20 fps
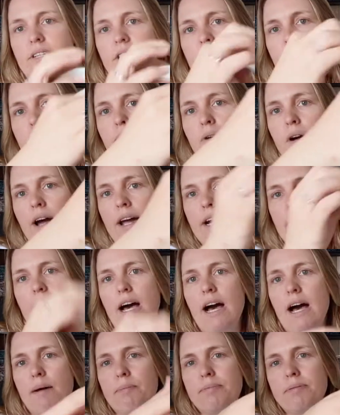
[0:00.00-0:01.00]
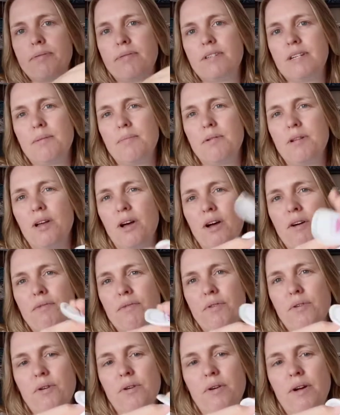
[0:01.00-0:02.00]
you know, right up, double
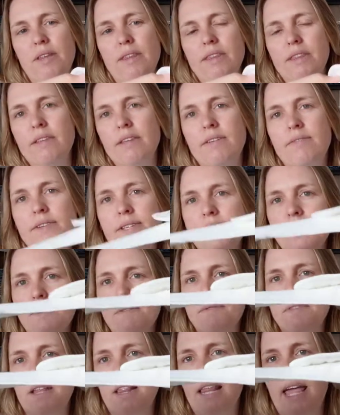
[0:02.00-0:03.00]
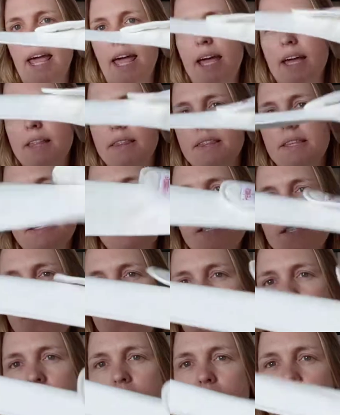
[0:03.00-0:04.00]
over and give yourself the length. There's
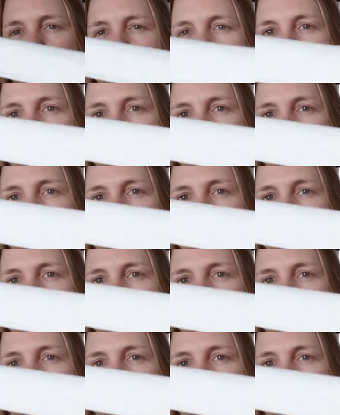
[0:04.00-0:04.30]
sort of,